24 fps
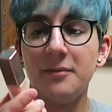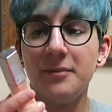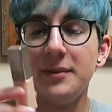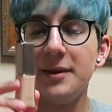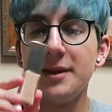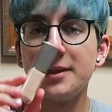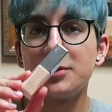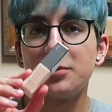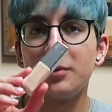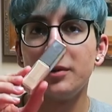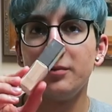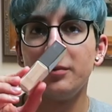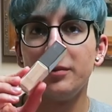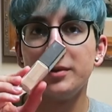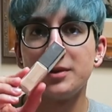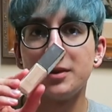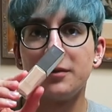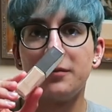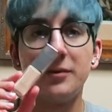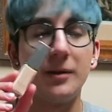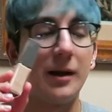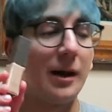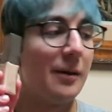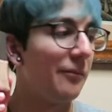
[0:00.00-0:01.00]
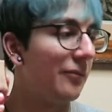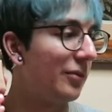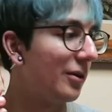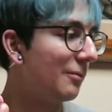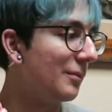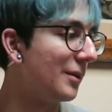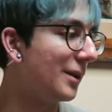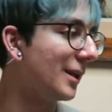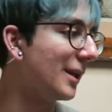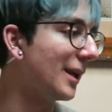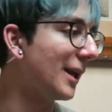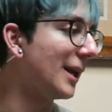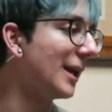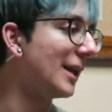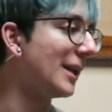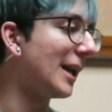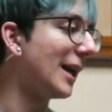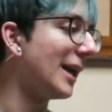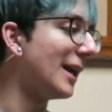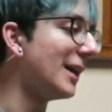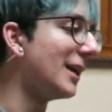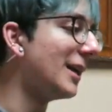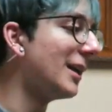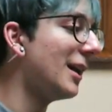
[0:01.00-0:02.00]
this one was a flop for me, and
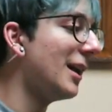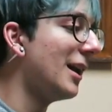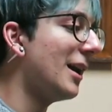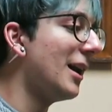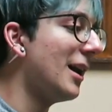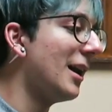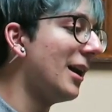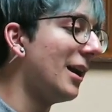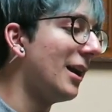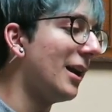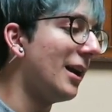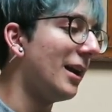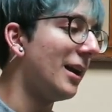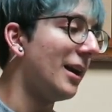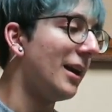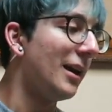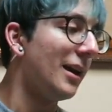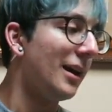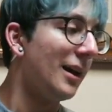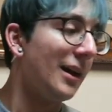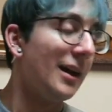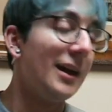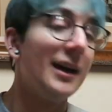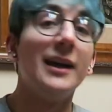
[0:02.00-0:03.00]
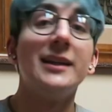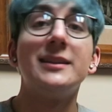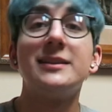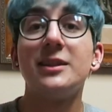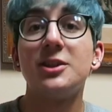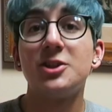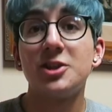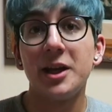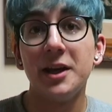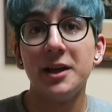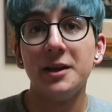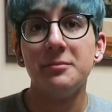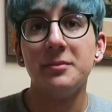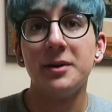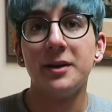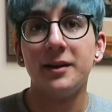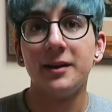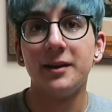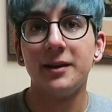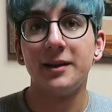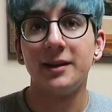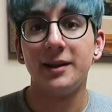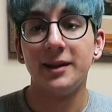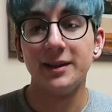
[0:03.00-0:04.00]
it's a shame.
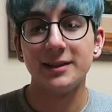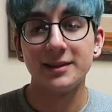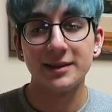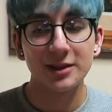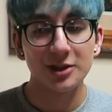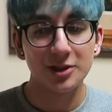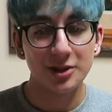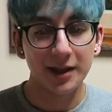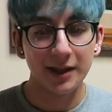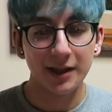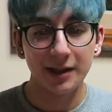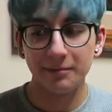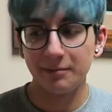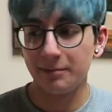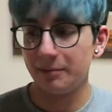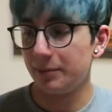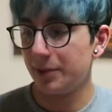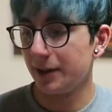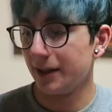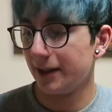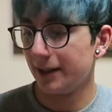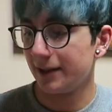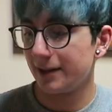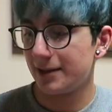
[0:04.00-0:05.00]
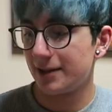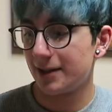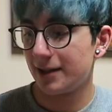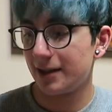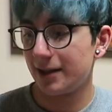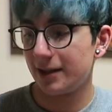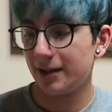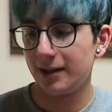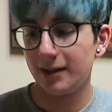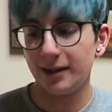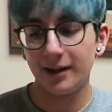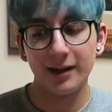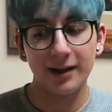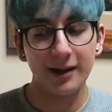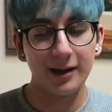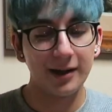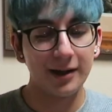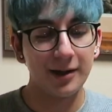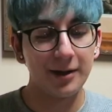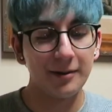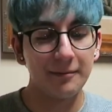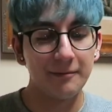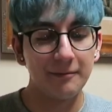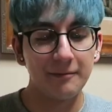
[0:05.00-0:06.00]
It's a shame, but
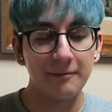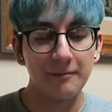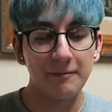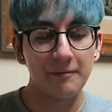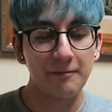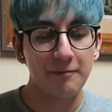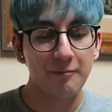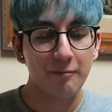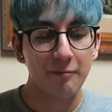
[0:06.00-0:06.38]
that